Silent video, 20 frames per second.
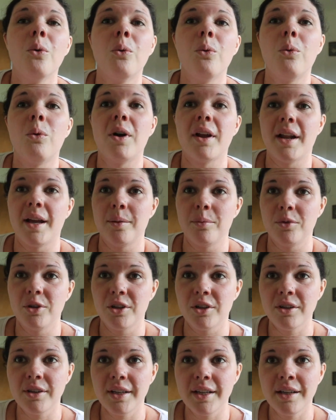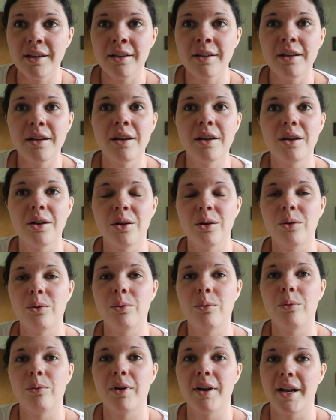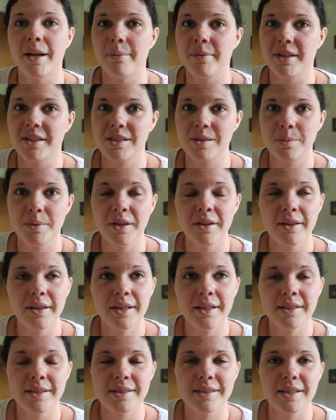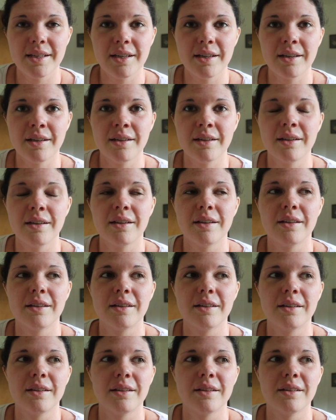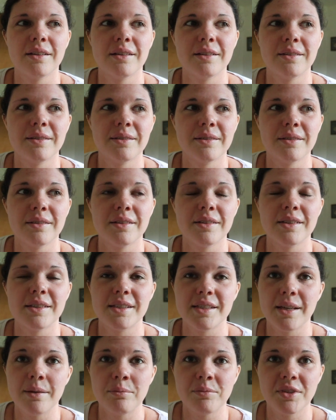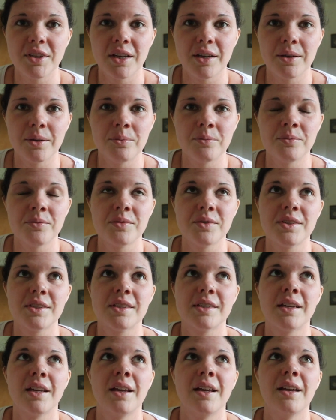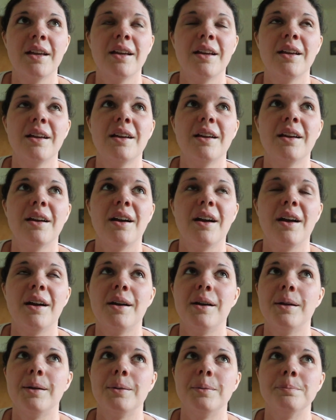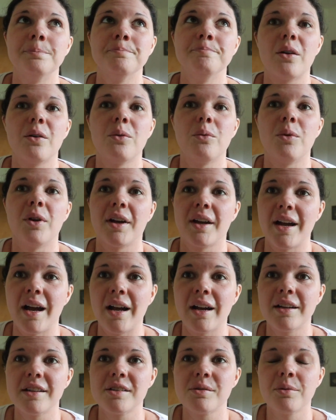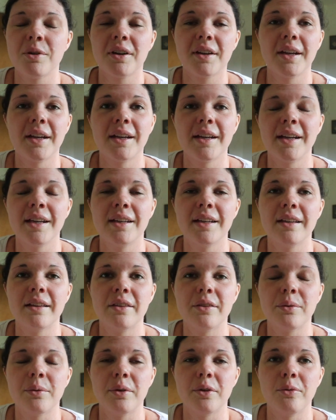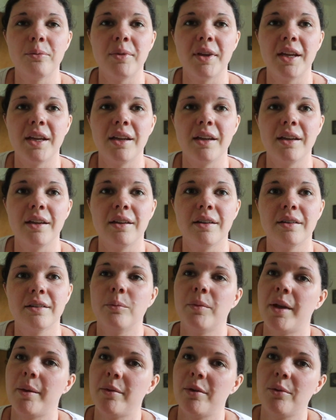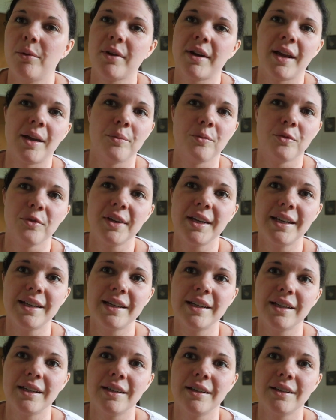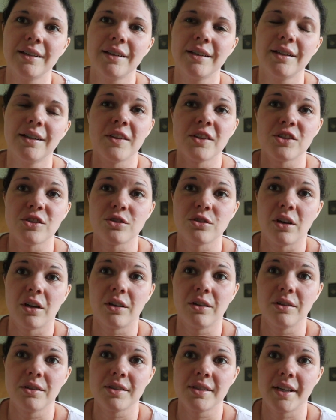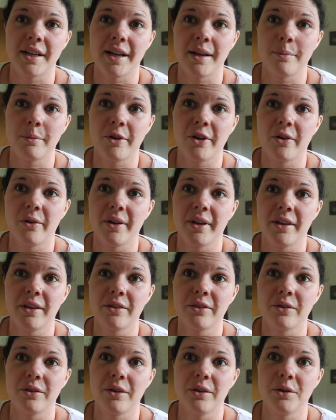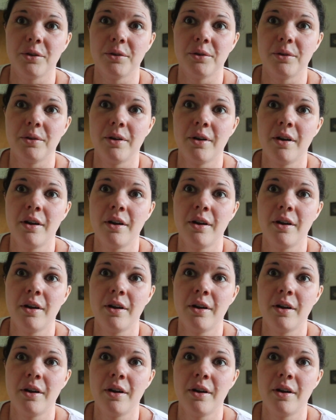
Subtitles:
What I'm learning, what I'm experiencing, symptoms, what God is working in and through me, maybe what I'm reading, the struggles that I'm going through.